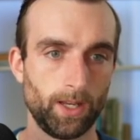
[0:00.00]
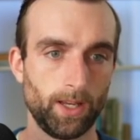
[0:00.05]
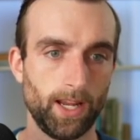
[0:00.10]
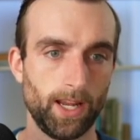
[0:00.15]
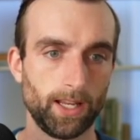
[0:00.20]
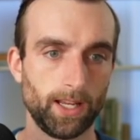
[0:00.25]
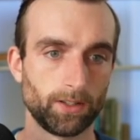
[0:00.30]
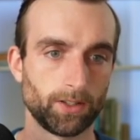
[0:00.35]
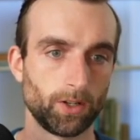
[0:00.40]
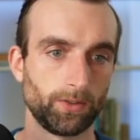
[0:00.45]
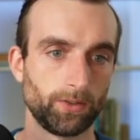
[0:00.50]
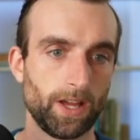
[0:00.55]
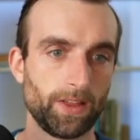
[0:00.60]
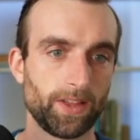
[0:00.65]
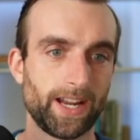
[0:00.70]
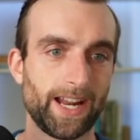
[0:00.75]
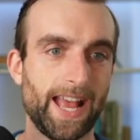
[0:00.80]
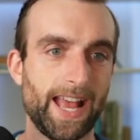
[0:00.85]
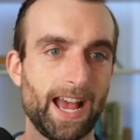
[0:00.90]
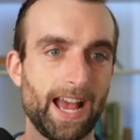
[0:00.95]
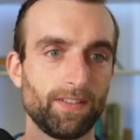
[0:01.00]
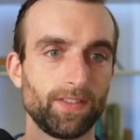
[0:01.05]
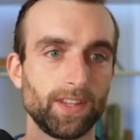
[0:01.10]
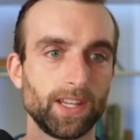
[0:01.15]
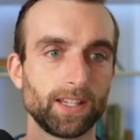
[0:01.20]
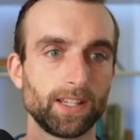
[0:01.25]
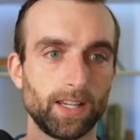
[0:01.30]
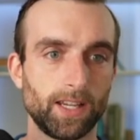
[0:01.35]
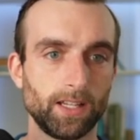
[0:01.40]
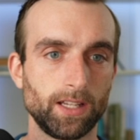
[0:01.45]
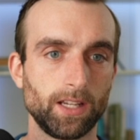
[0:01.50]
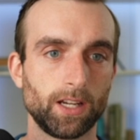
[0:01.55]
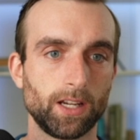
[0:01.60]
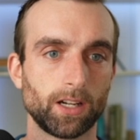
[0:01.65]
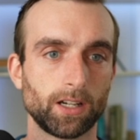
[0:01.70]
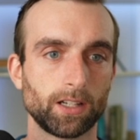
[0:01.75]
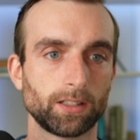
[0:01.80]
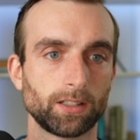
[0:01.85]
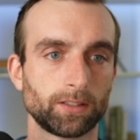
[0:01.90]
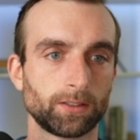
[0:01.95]
And so now that I have these in
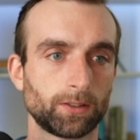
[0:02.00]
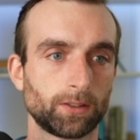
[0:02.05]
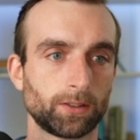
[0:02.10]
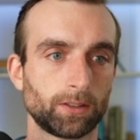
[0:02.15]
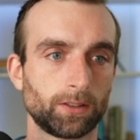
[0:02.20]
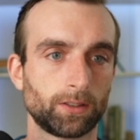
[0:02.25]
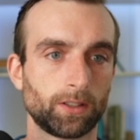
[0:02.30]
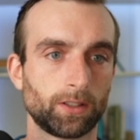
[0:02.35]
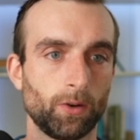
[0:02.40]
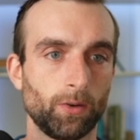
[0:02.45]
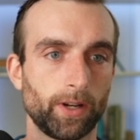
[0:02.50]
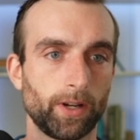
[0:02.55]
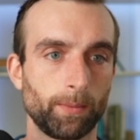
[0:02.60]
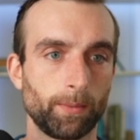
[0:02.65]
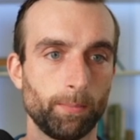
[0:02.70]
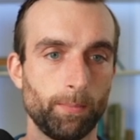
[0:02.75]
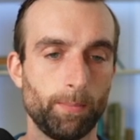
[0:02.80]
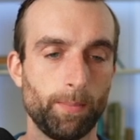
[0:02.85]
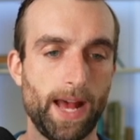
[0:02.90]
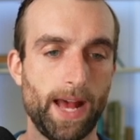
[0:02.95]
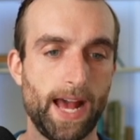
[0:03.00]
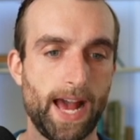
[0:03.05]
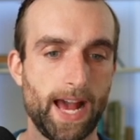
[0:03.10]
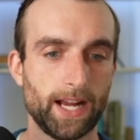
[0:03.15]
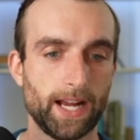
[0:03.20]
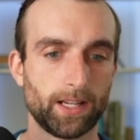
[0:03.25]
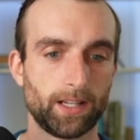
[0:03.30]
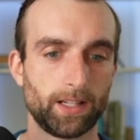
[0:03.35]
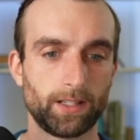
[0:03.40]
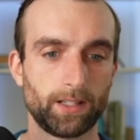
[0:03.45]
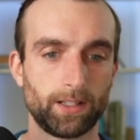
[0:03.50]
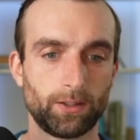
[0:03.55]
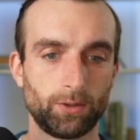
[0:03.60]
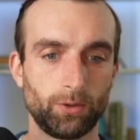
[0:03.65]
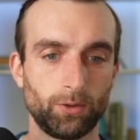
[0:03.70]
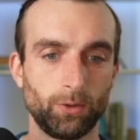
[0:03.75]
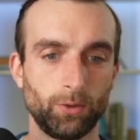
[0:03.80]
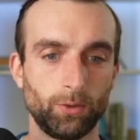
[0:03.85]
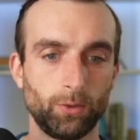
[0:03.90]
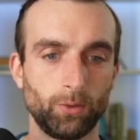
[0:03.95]
here, going back
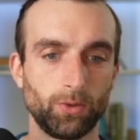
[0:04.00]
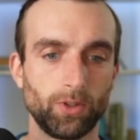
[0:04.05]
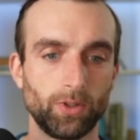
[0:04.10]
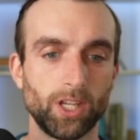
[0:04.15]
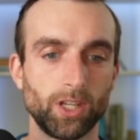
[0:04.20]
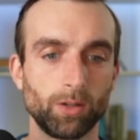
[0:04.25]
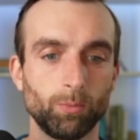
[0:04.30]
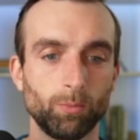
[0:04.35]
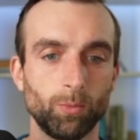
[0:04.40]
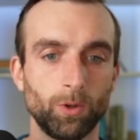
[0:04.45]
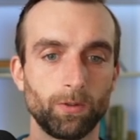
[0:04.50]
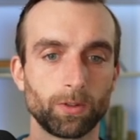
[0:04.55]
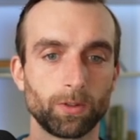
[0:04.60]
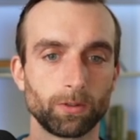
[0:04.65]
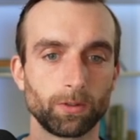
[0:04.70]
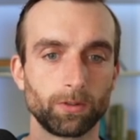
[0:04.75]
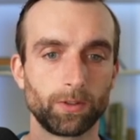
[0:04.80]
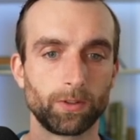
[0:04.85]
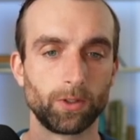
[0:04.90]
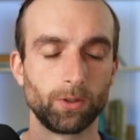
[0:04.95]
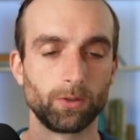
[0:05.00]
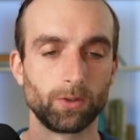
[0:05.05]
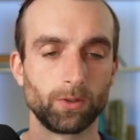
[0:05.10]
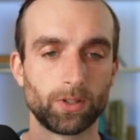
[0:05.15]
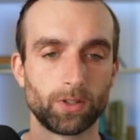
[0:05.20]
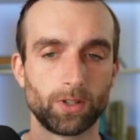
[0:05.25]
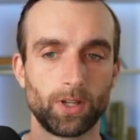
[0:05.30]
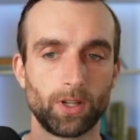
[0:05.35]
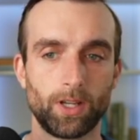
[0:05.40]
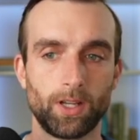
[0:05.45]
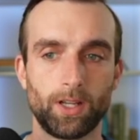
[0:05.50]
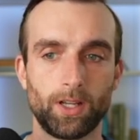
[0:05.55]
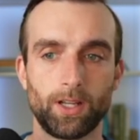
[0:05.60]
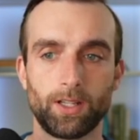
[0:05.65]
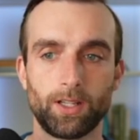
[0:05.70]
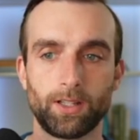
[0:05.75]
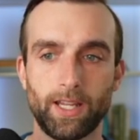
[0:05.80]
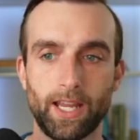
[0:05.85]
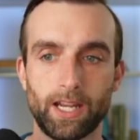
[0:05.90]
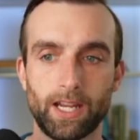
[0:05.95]
to the movie reviews
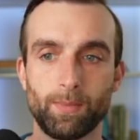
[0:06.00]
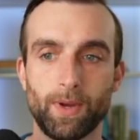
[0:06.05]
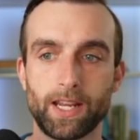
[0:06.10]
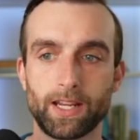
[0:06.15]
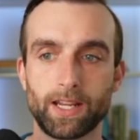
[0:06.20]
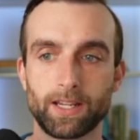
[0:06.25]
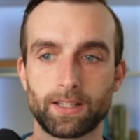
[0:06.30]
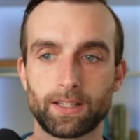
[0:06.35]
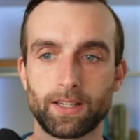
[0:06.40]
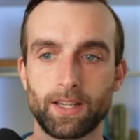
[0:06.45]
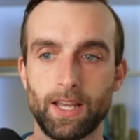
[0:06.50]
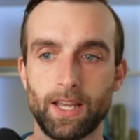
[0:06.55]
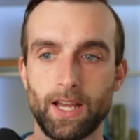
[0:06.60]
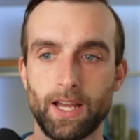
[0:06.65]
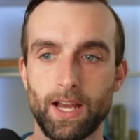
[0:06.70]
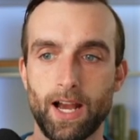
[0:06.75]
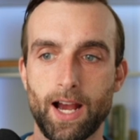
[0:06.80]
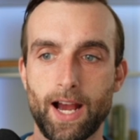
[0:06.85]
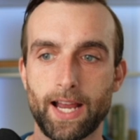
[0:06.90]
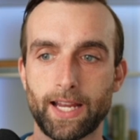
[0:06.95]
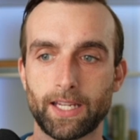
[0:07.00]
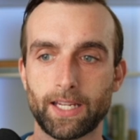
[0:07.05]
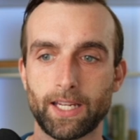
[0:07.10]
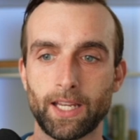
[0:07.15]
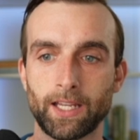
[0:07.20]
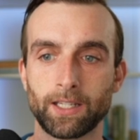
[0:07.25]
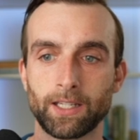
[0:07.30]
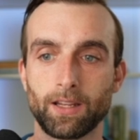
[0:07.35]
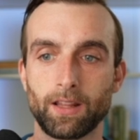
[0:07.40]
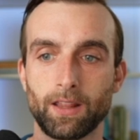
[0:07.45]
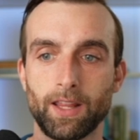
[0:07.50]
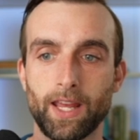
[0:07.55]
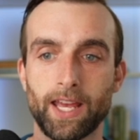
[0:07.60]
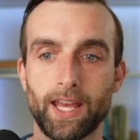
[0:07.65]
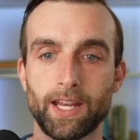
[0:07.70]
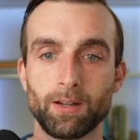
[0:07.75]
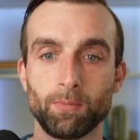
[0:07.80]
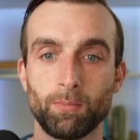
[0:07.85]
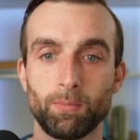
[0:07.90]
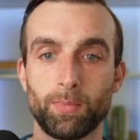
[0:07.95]
database, I can
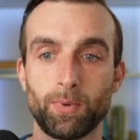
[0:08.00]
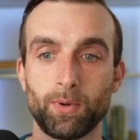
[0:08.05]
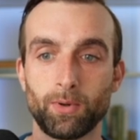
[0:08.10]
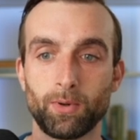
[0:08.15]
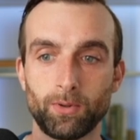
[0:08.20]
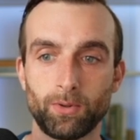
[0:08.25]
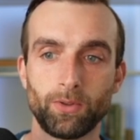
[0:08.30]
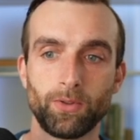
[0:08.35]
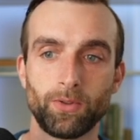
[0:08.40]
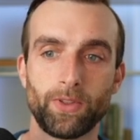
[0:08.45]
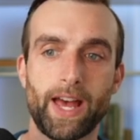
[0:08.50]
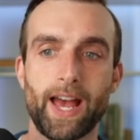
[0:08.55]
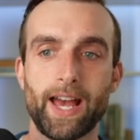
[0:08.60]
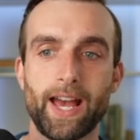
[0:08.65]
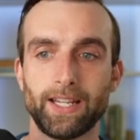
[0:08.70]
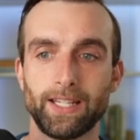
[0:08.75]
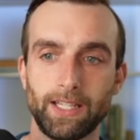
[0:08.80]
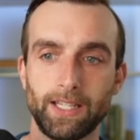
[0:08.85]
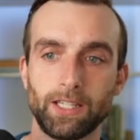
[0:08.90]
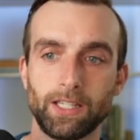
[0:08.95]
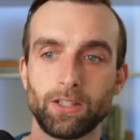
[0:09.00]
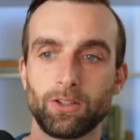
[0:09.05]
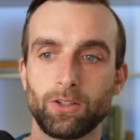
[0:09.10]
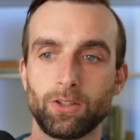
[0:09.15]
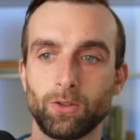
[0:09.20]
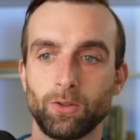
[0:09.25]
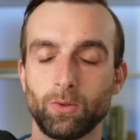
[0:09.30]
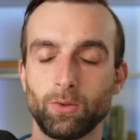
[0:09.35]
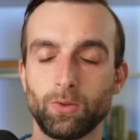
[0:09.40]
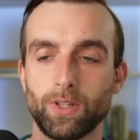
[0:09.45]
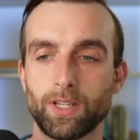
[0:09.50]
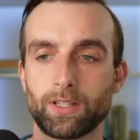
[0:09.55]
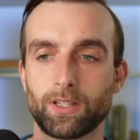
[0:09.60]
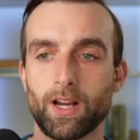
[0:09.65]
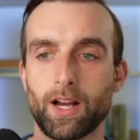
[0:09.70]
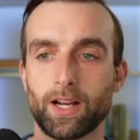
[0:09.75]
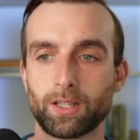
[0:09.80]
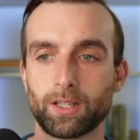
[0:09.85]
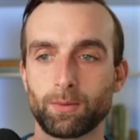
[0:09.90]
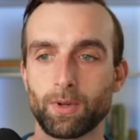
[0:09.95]
then pull that into this
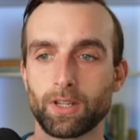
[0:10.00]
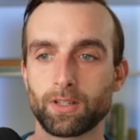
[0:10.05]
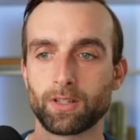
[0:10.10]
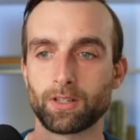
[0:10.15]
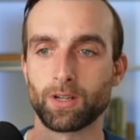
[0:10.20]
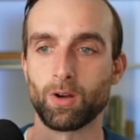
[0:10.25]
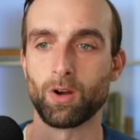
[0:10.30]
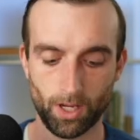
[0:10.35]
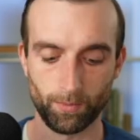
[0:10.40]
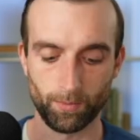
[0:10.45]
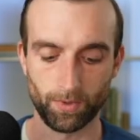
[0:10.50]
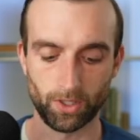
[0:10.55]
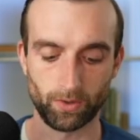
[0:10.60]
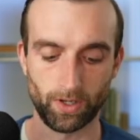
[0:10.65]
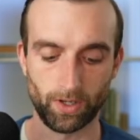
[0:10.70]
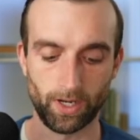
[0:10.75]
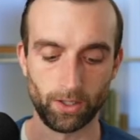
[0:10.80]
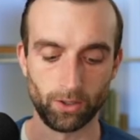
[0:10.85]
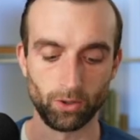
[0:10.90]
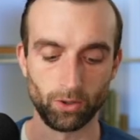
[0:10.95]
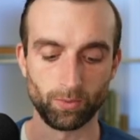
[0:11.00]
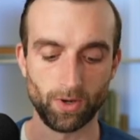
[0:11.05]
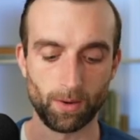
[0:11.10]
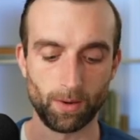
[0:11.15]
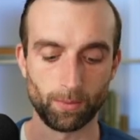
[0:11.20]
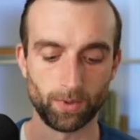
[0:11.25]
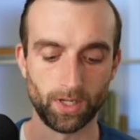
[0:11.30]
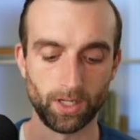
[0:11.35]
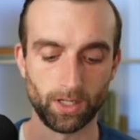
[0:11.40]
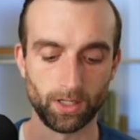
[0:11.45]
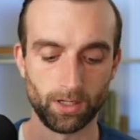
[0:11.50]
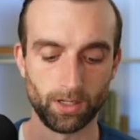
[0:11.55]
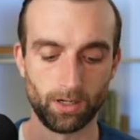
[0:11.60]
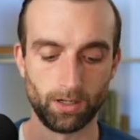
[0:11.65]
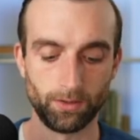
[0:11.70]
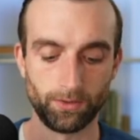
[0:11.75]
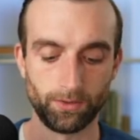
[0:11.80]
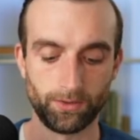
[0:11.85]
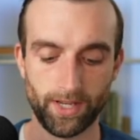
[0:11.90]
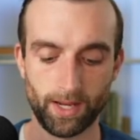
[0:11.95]
document. So I'm going to create a new property
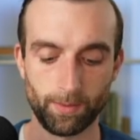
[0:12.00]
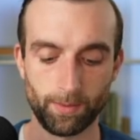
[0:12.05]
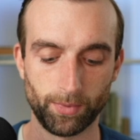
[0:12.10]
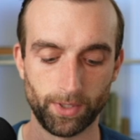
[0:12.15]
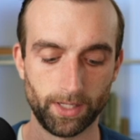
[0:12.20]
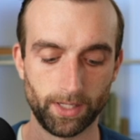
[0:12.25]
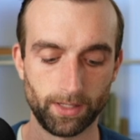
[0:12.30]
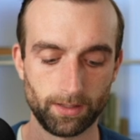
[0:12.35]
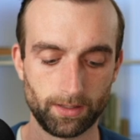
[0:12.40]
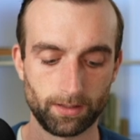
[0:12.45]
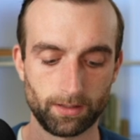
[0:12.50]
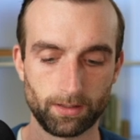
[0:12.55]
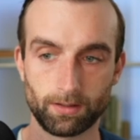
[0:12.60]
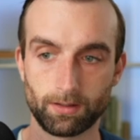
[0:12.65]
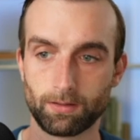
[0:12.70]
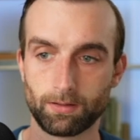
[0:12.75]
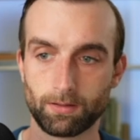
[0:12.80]
called templates.